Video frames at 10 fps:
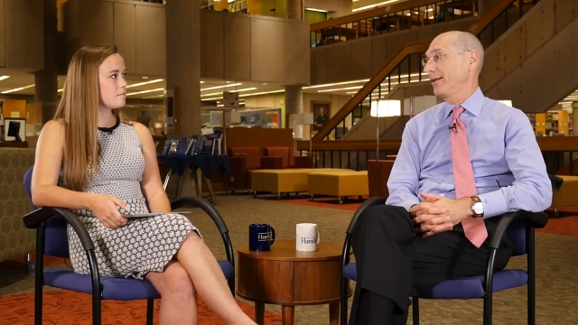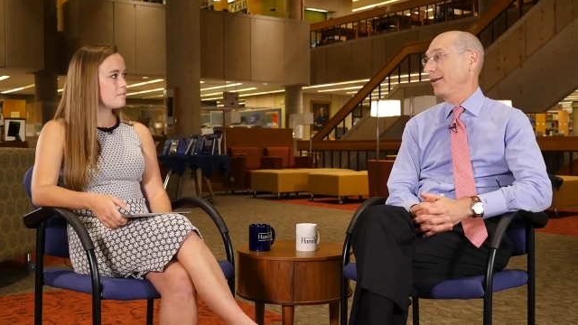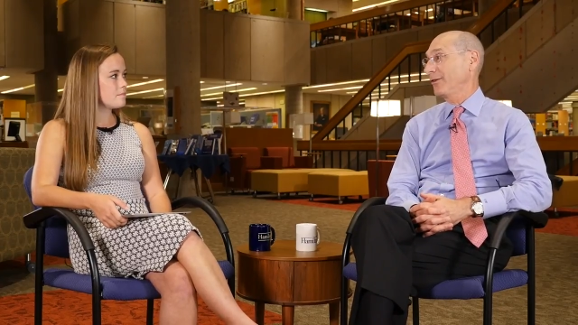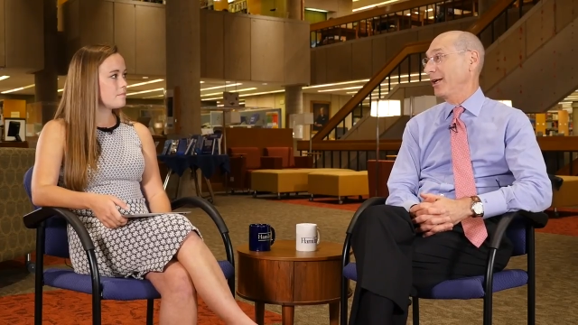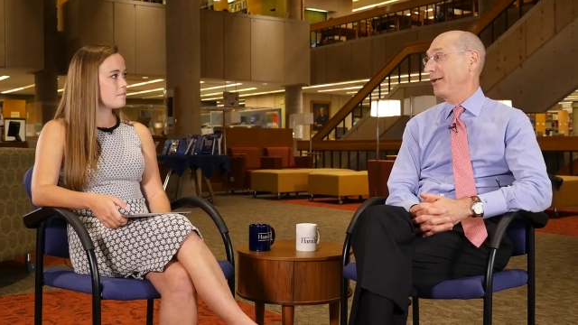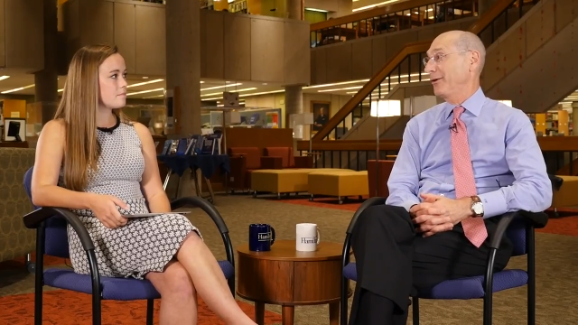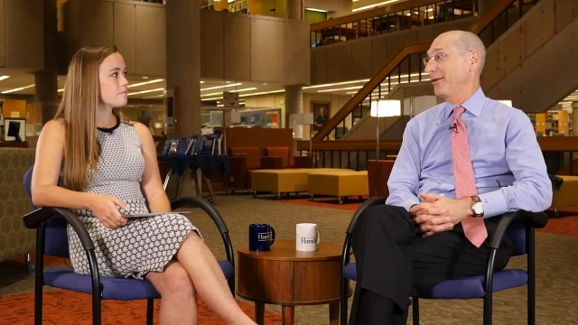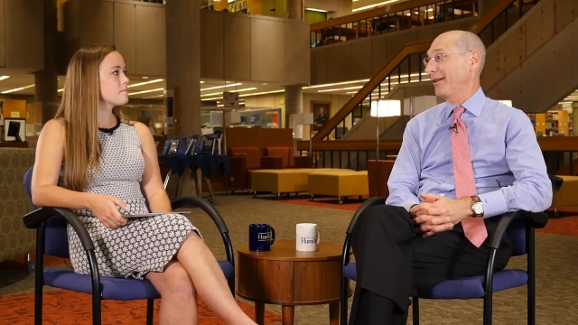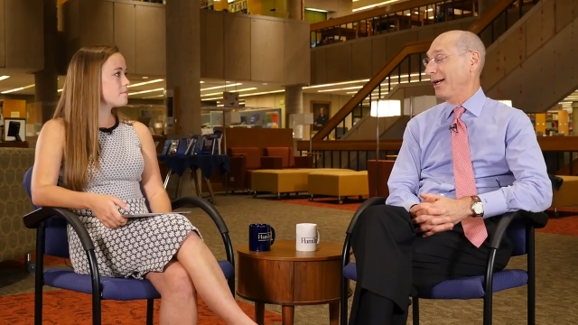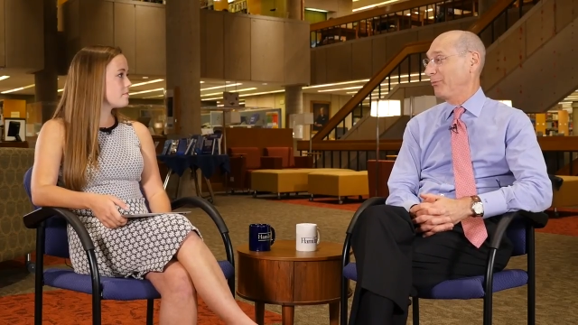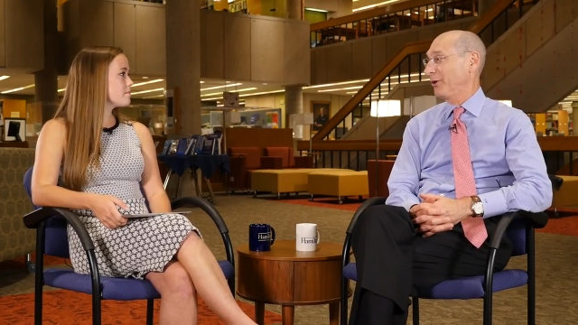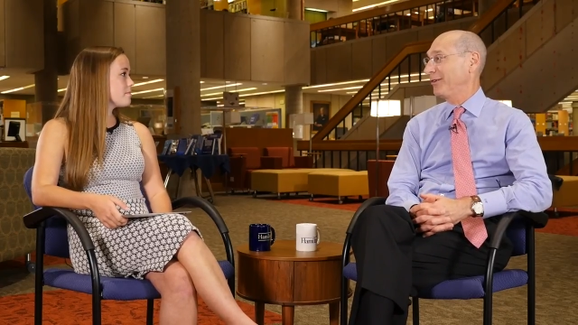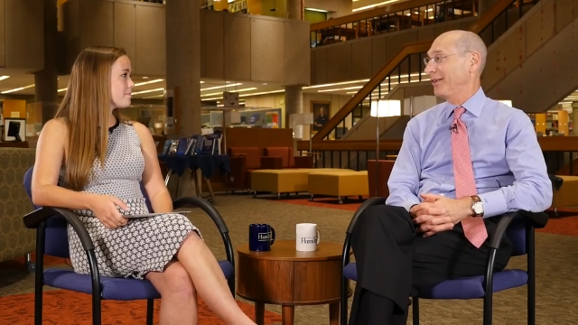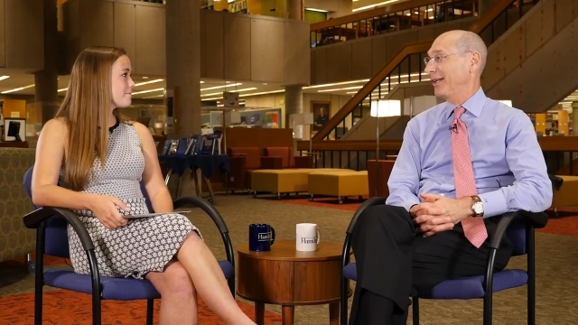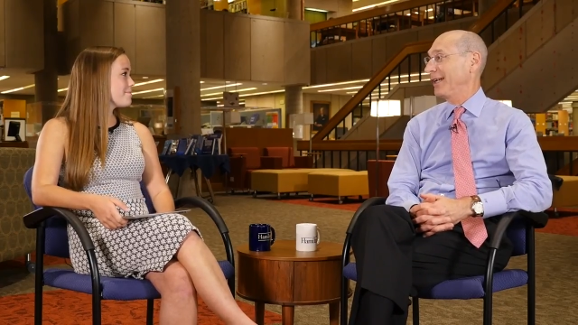Speaker 1: as I entered the library
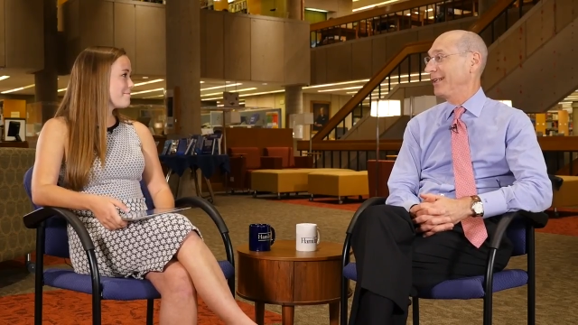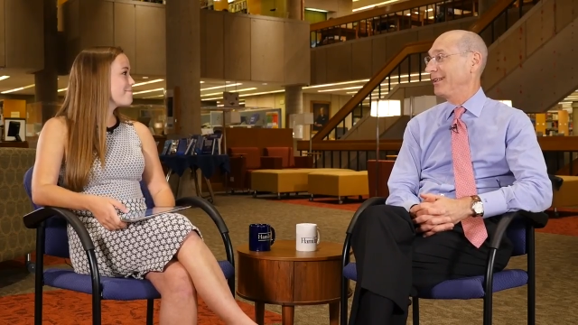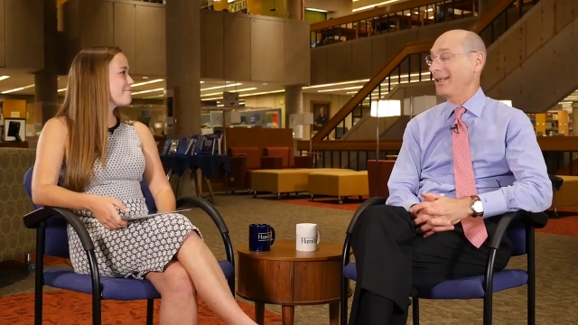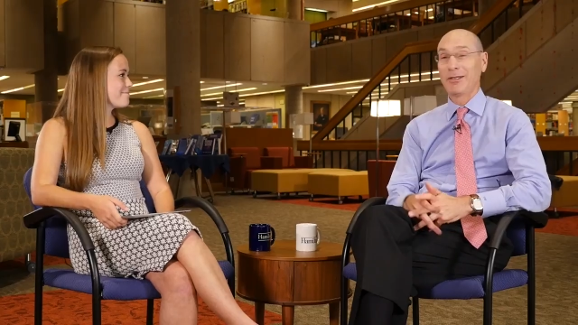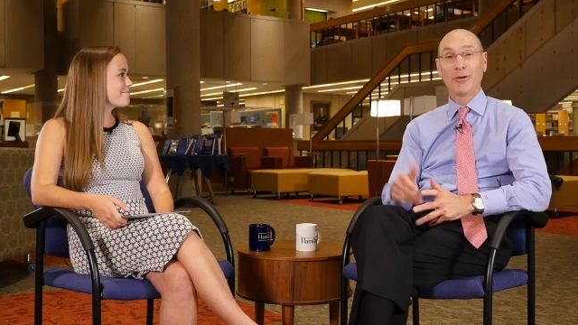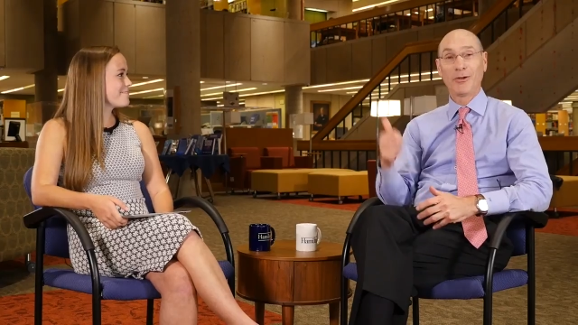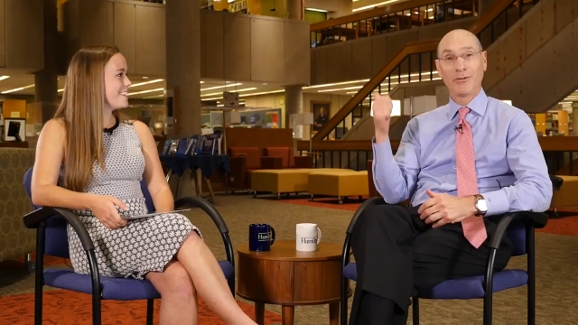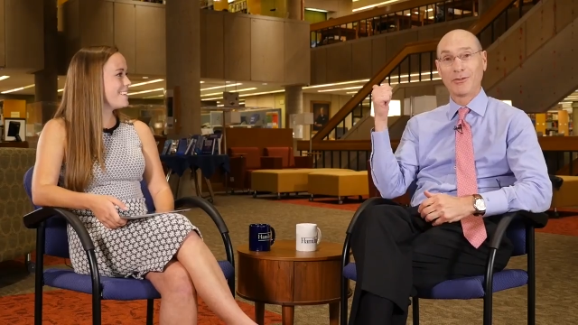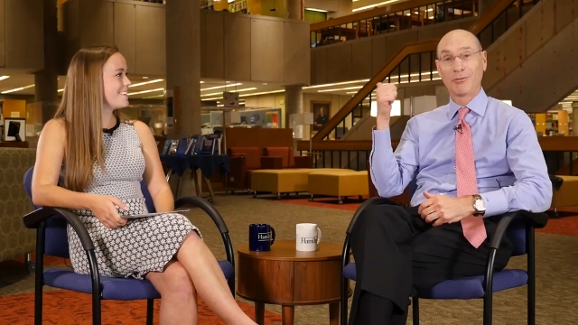tonight, I noticed